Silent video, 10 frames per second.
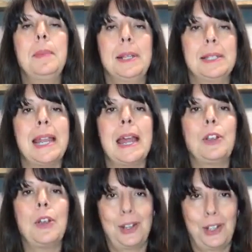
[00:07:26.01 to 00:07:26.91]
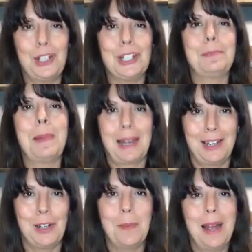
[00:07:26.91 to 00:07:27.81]
Because now you're actually just back
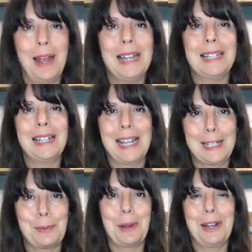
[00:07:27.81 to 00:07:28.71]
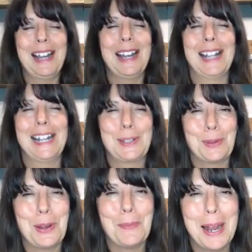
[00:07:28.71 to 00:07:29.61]
in your mind. And that's what
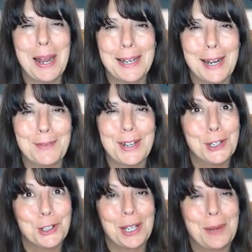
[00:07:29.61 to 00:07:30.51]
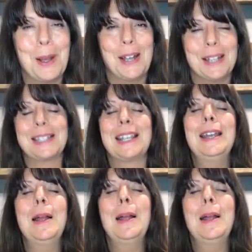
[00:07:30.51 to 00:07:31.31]
that's what your mind kind of initially wants.